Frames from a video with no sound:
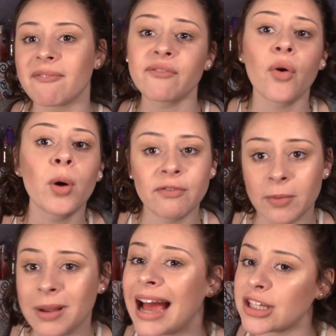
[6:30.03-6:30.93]
for it
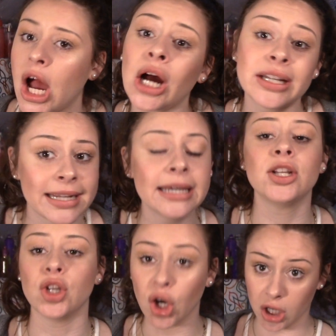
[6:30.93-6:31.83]
from guys on
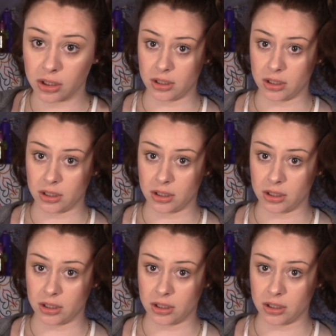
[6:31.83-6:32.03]
Tinder.